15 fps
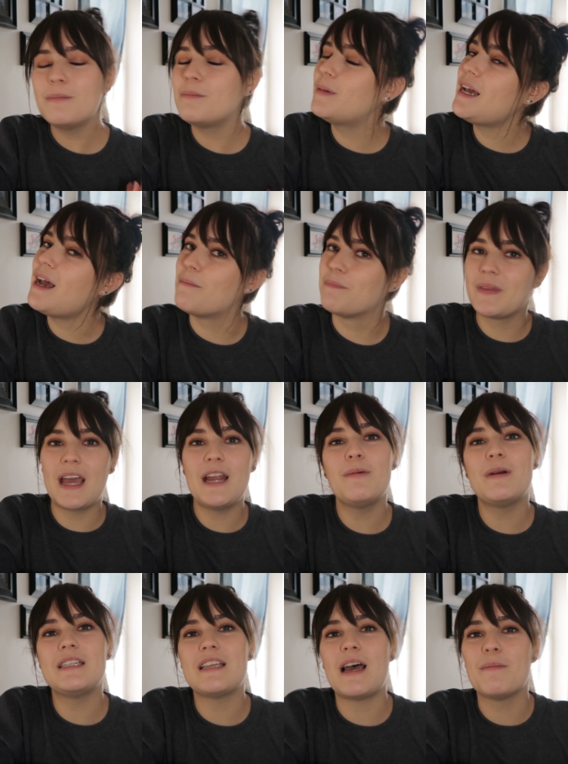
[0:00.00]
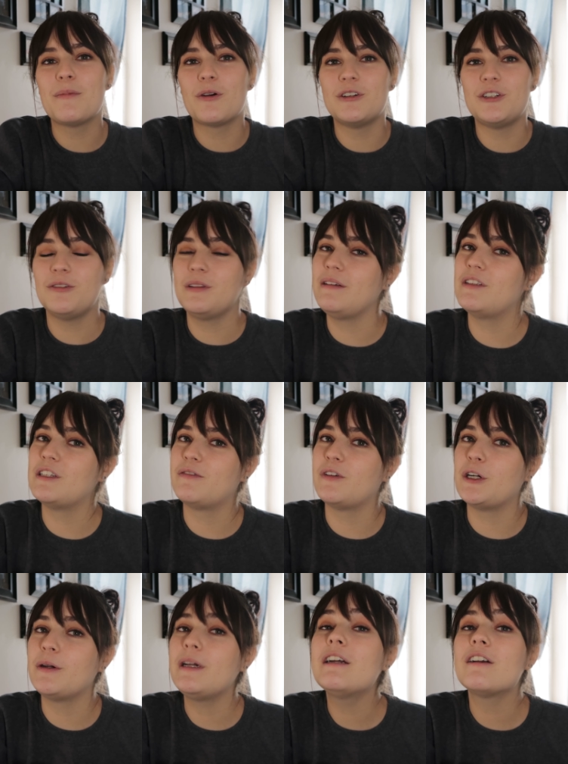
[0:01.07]
it. But yeah, anyways, I'm going to leave this
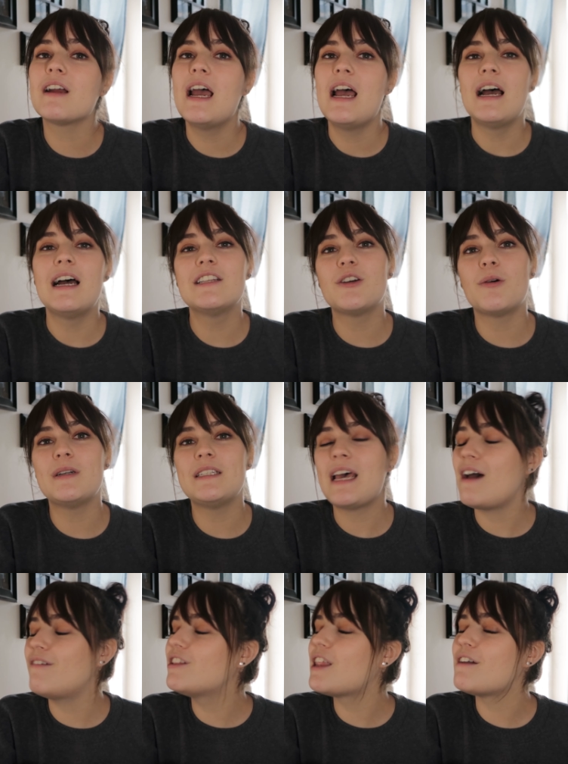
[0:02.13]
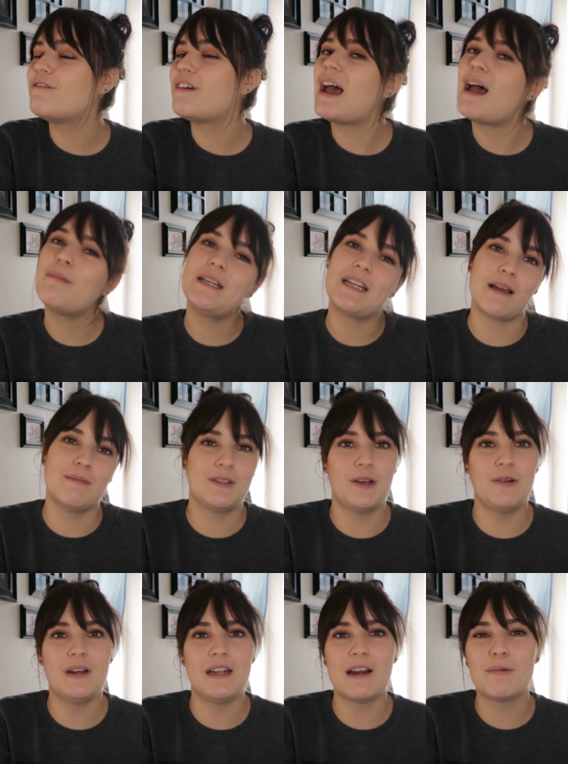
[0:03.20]
video here. As always, have a life, happy time
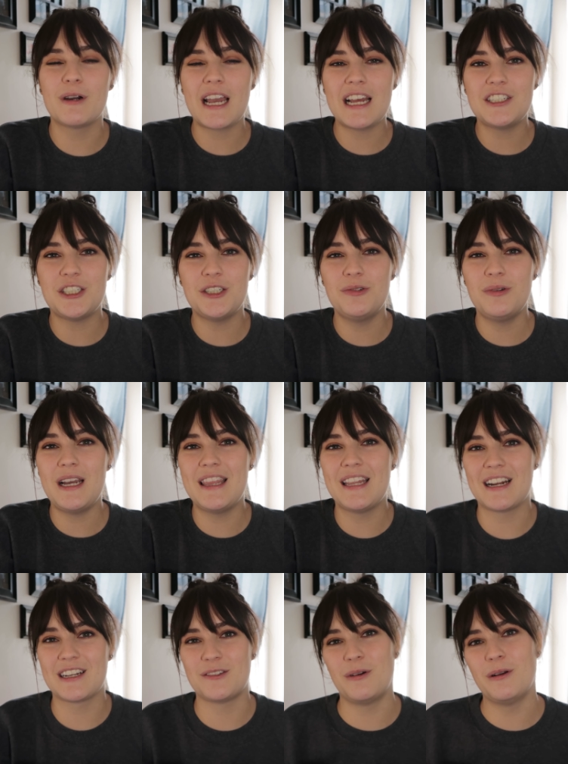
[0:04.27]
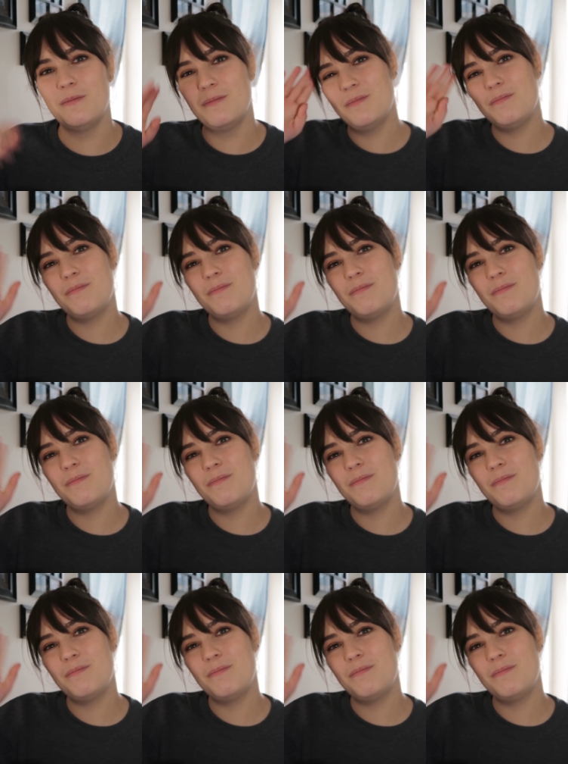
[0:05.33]
zone, and I will catch you in the next one.